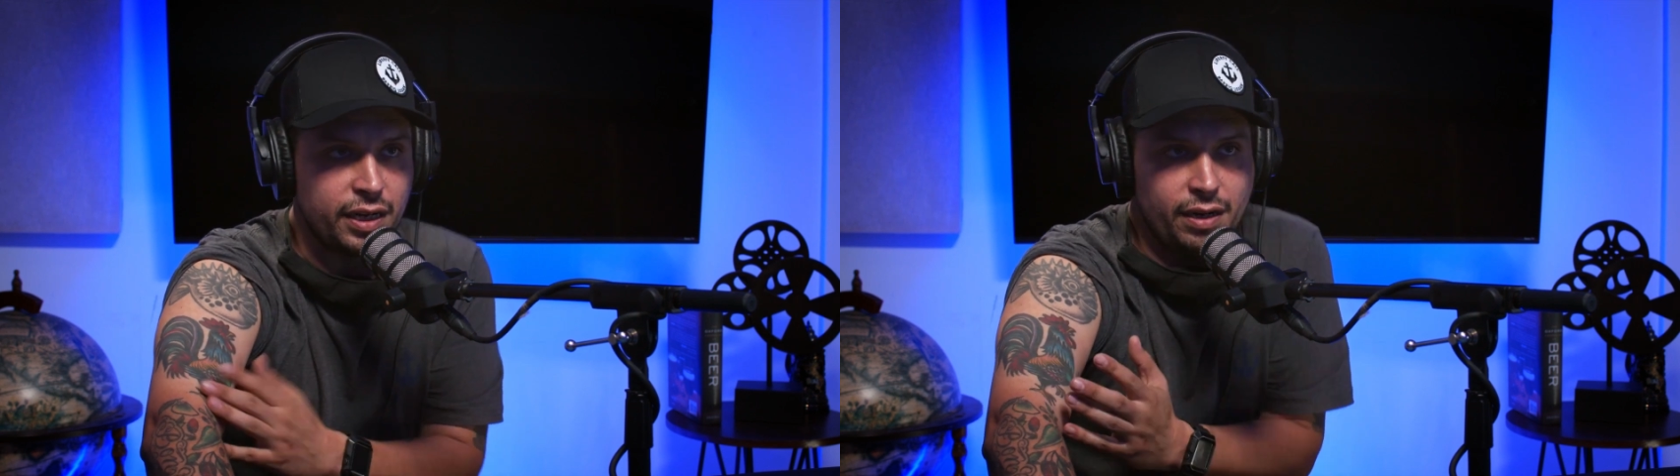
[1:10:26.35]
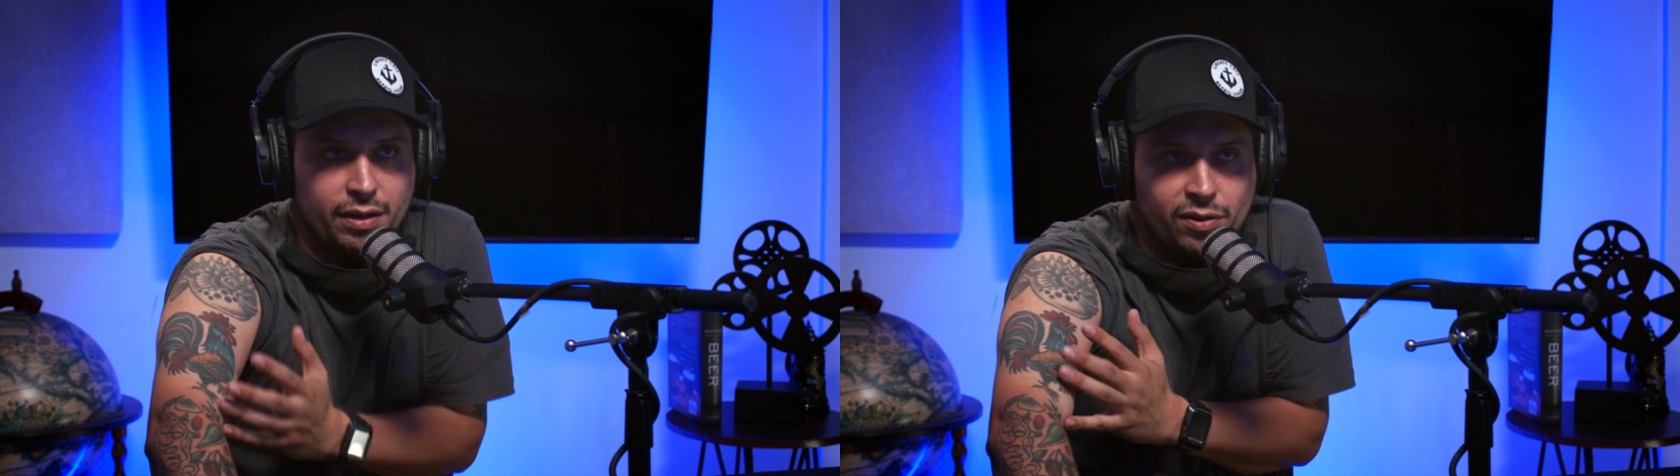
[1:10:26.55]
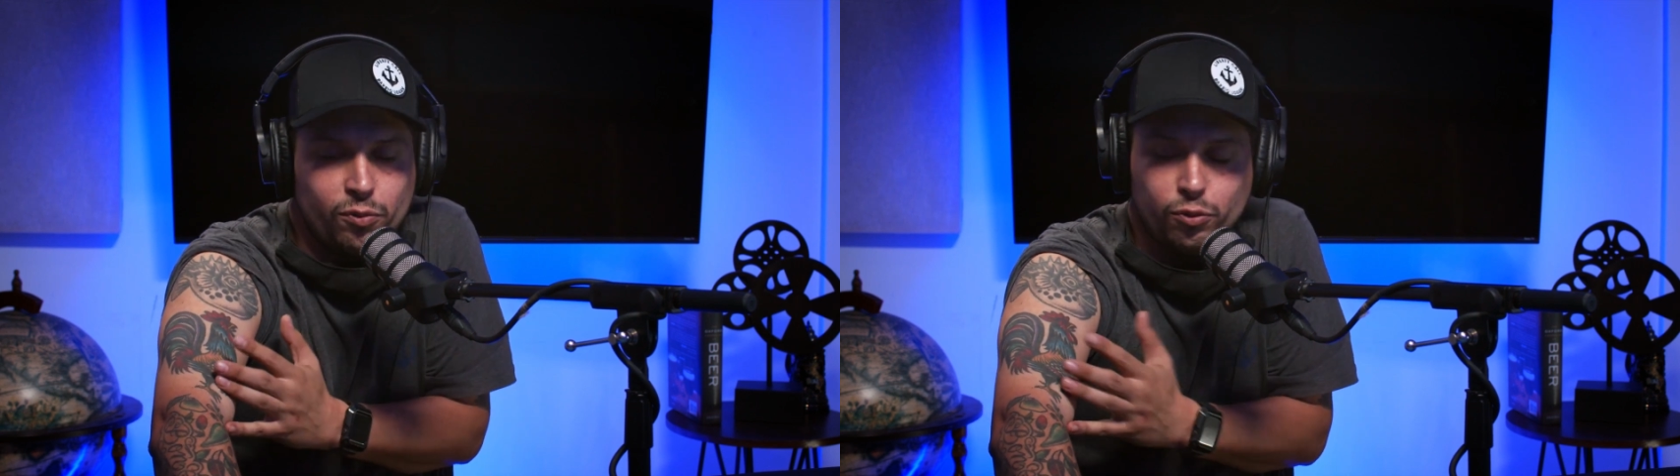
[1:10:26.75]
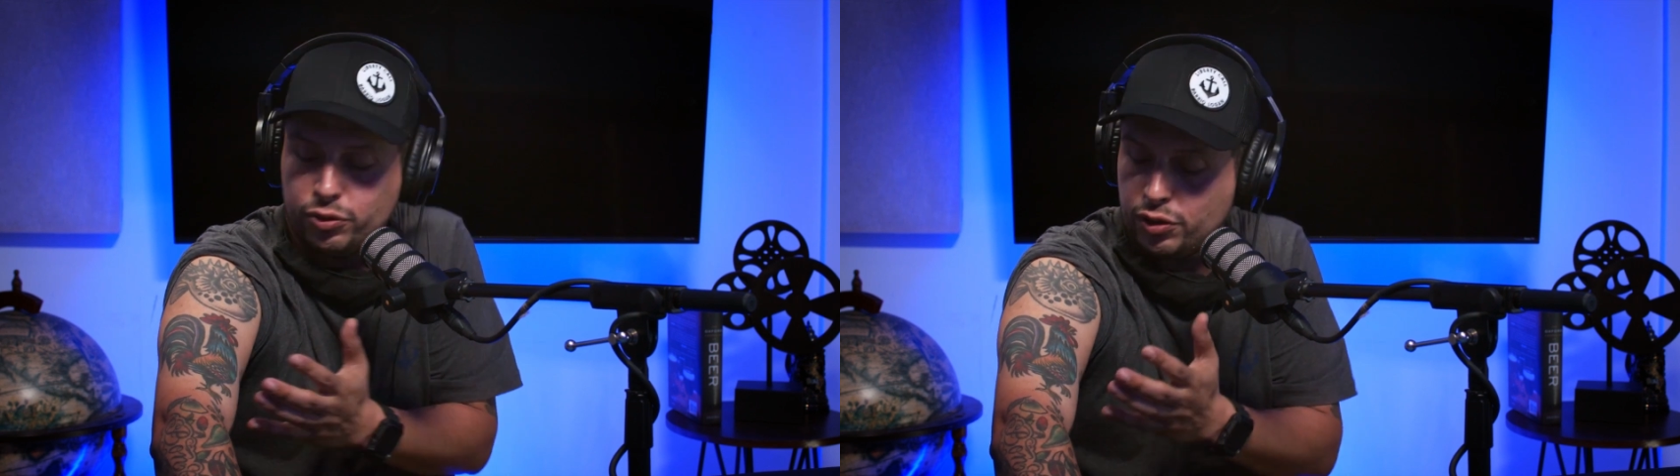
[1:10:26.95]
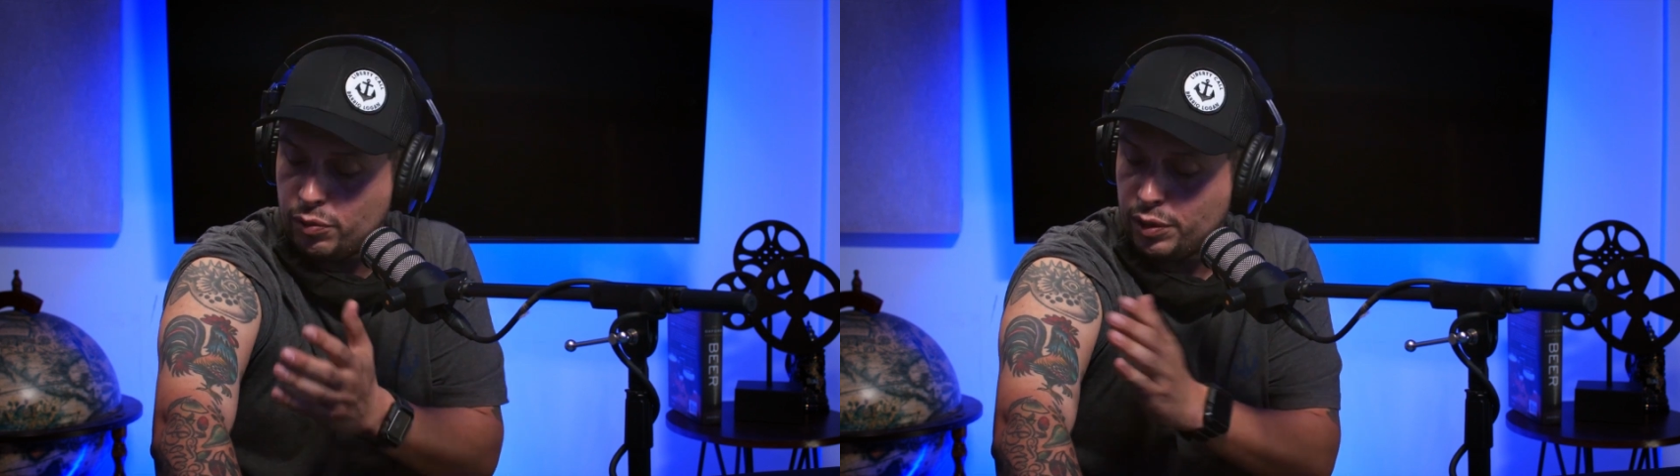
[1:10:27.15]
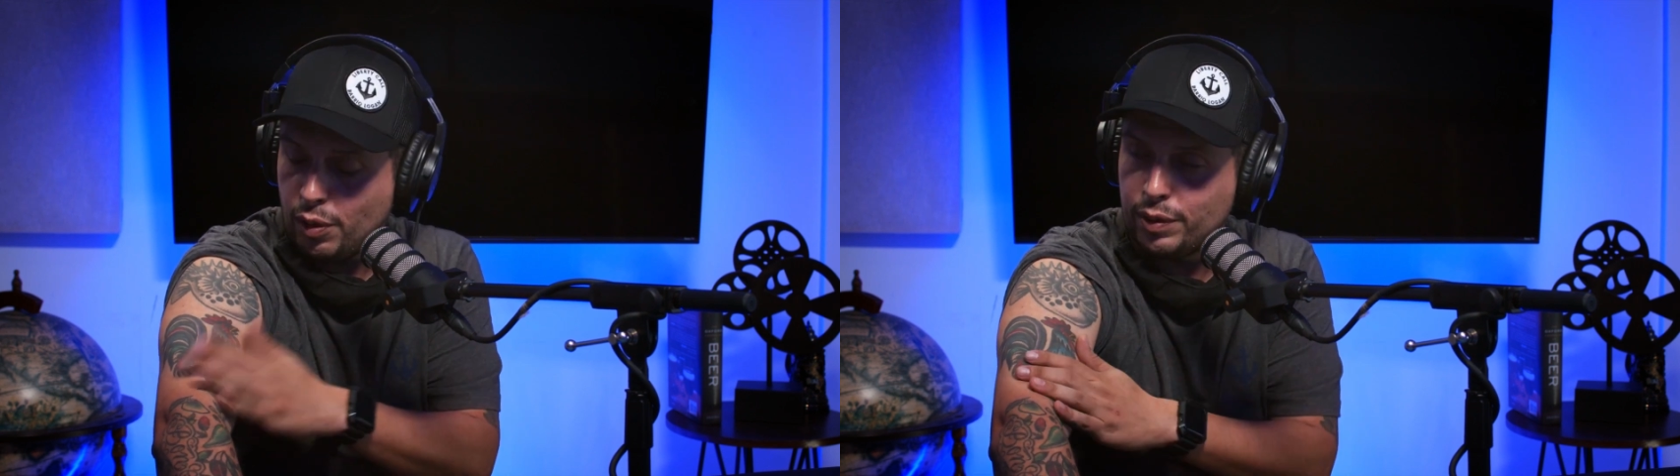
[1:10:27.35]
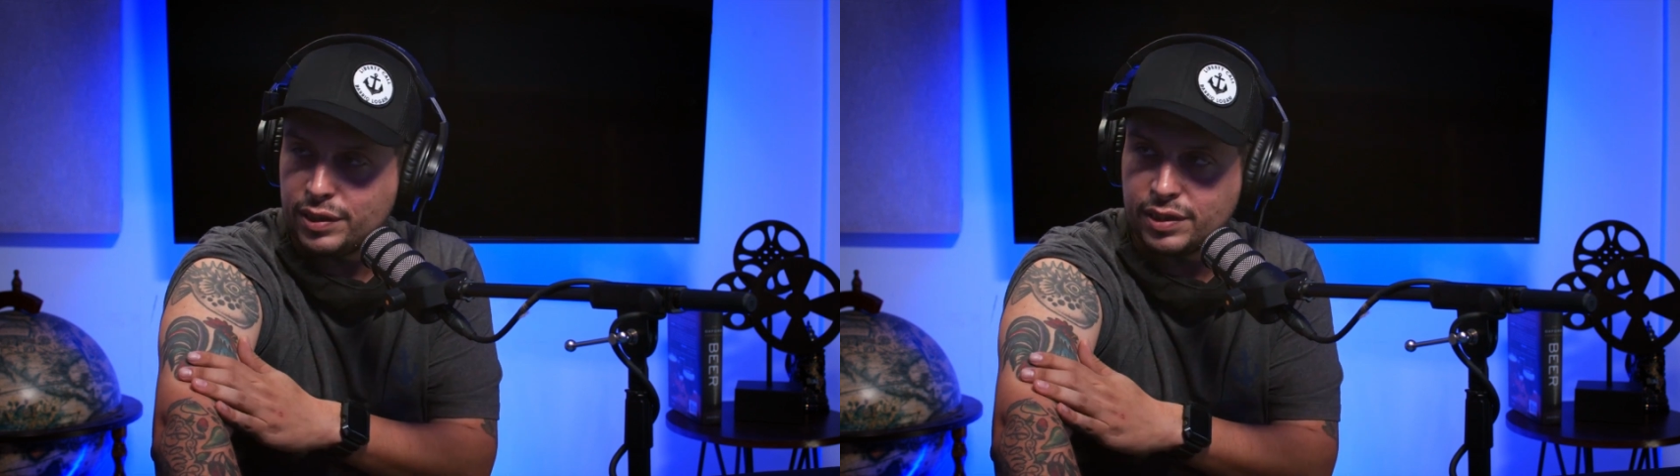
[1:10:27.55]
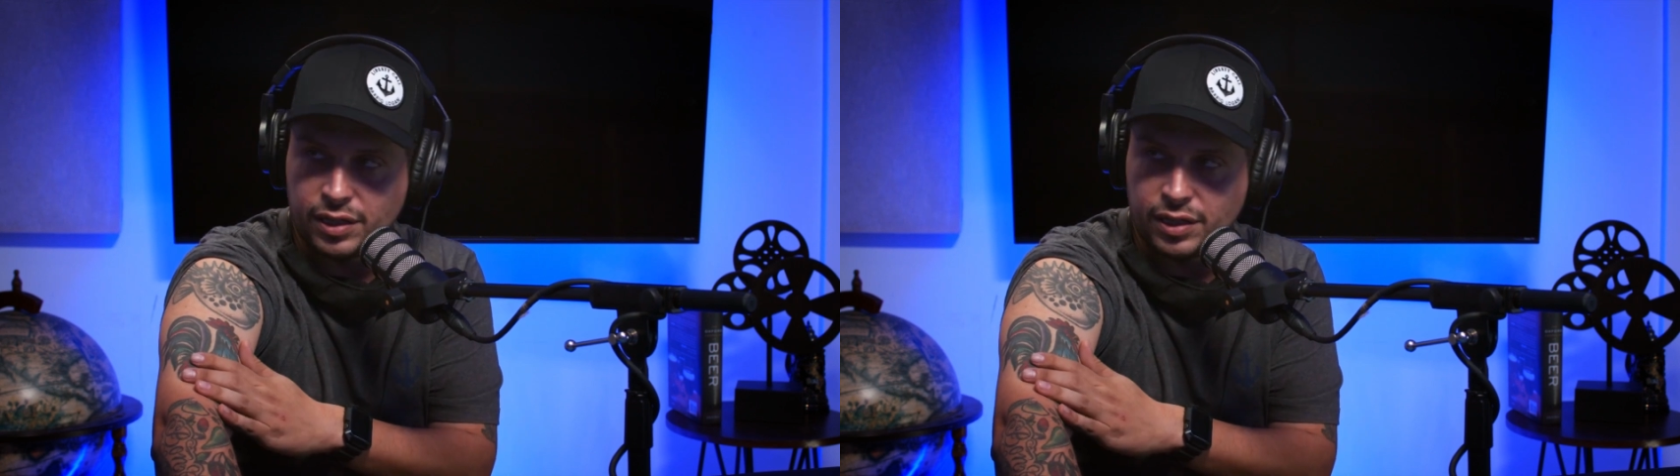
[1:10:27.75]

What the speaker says: and the rooster would always,